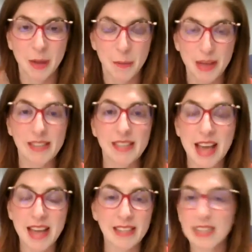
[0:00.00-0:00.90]
Because
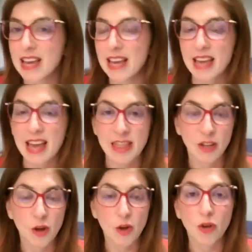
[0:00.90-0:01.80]
they see in
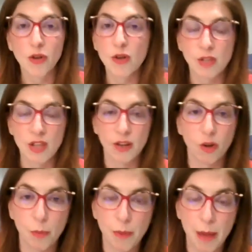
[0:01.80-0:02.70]
the local news, in the
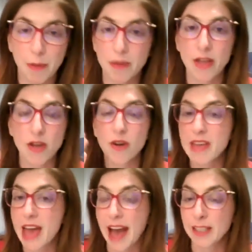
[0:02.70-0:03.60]
local paper, that you're
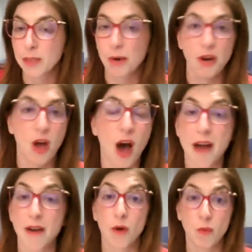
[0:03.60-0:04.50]
the expert
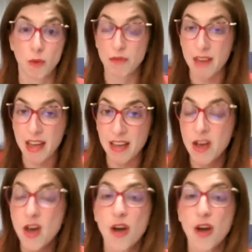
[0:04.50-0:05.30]
on roofing,